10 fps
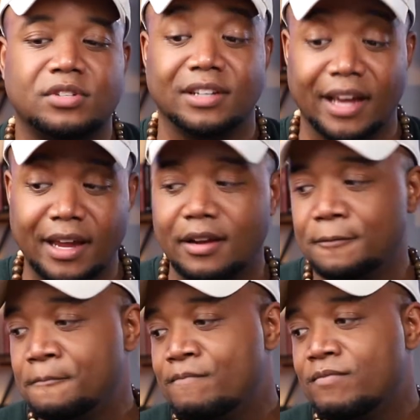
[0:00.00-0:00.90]
today,
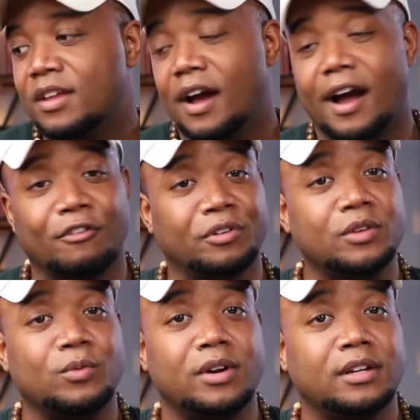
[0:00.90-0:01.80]
I
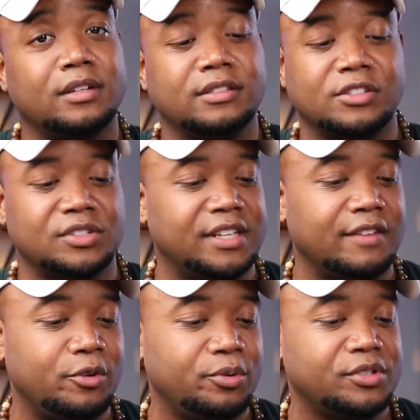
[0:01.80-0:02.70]
really want to just
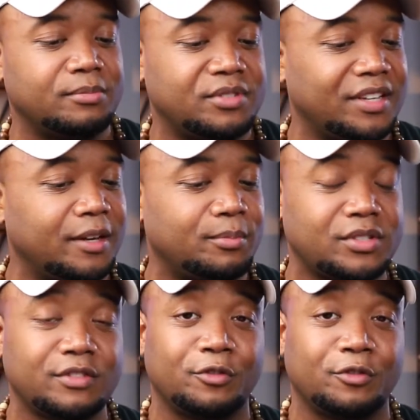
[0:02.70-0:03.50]
give you some tips